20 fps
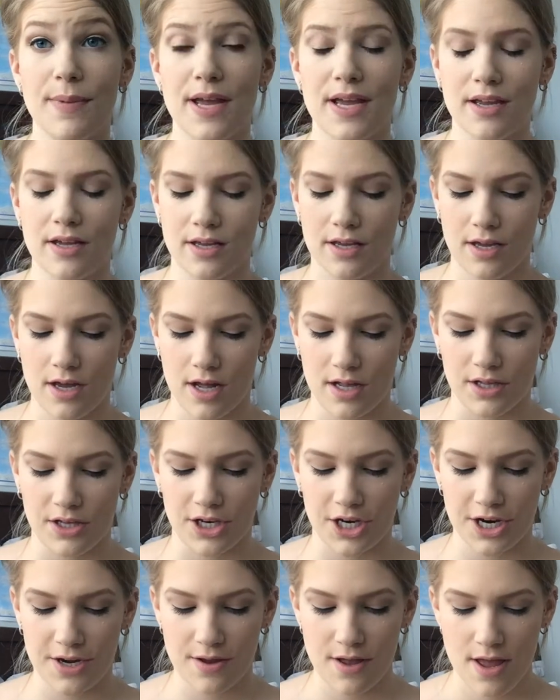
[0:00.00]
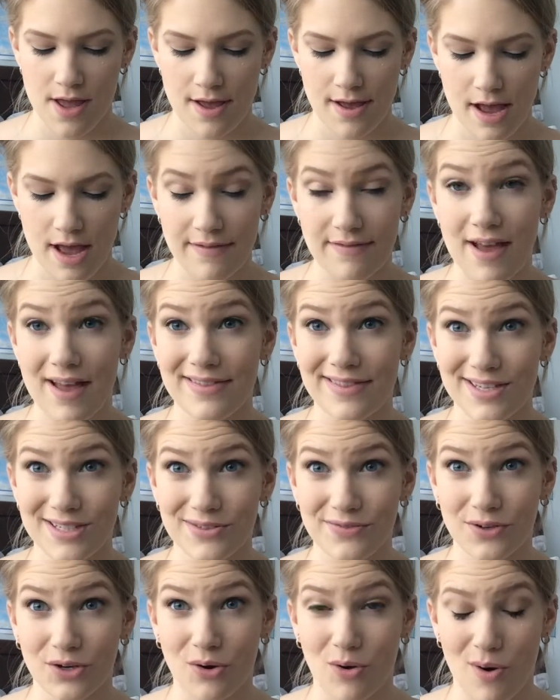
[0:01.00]
pink color. I've had
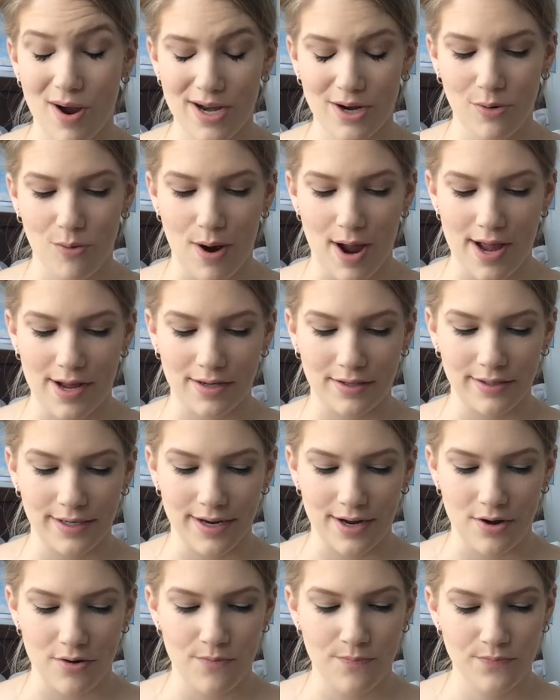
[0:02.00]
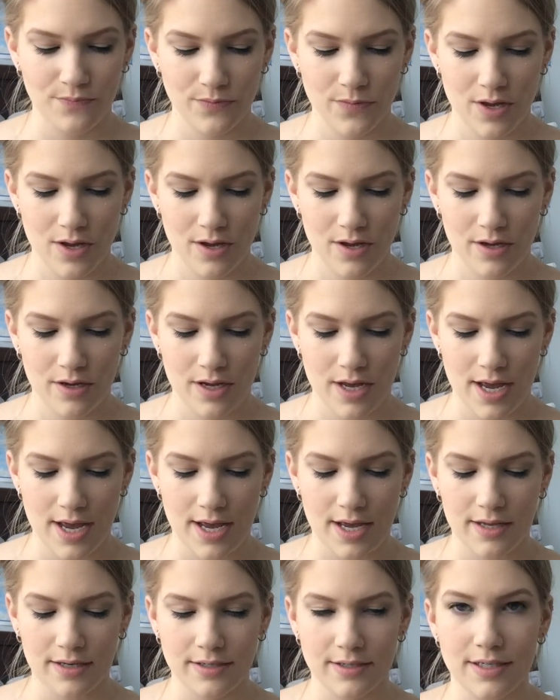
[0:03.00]
this for quite a while now,
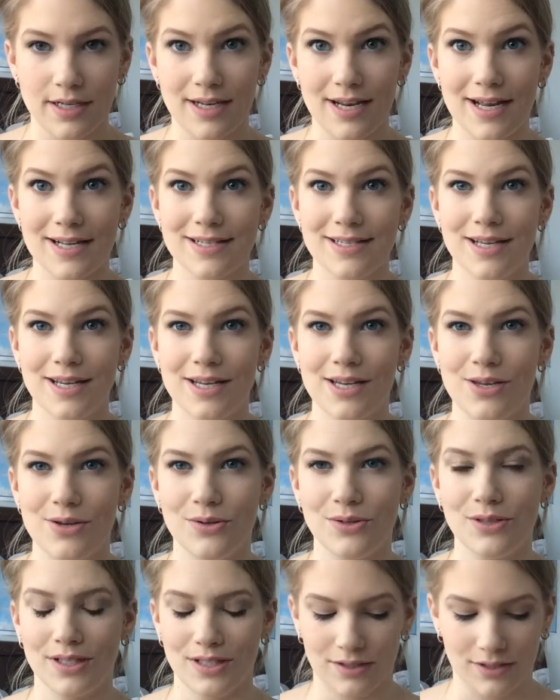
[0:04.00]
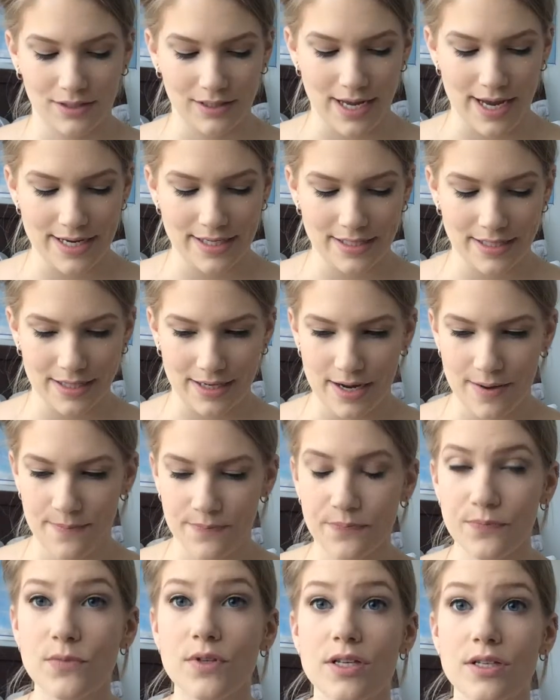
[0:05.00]
and it has that cute little light in it.
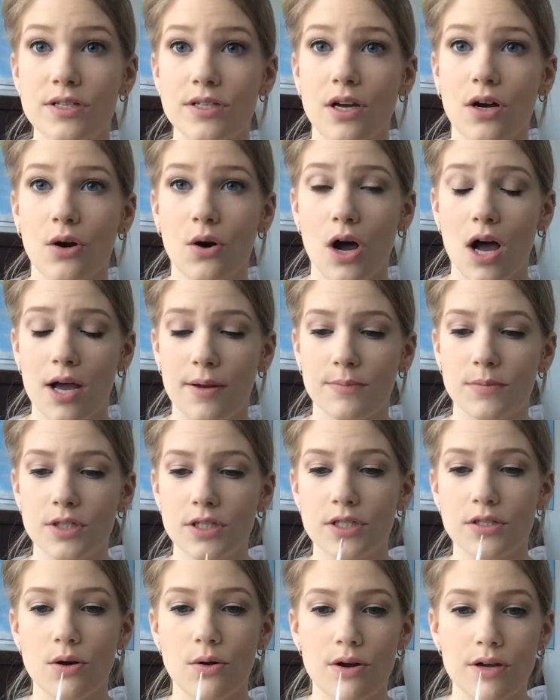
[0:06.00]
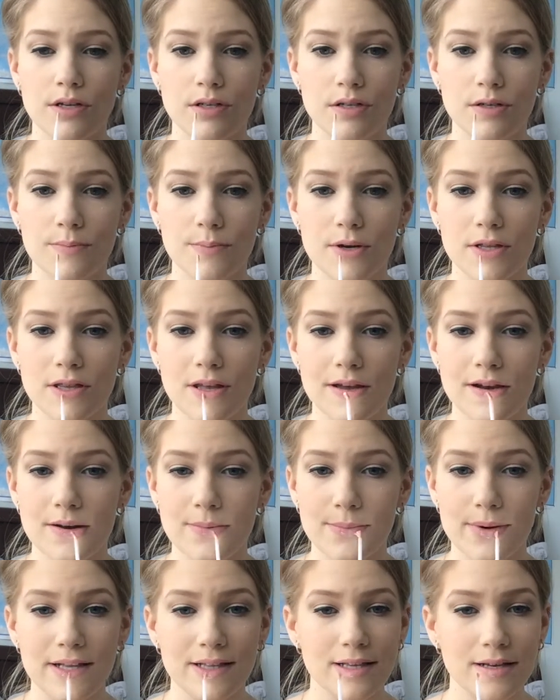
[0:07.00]
So I'm just going to put that
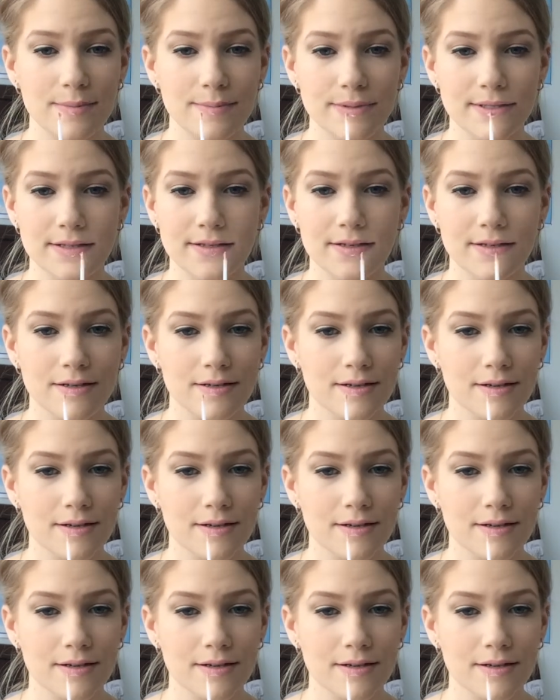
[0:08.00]
on my lips.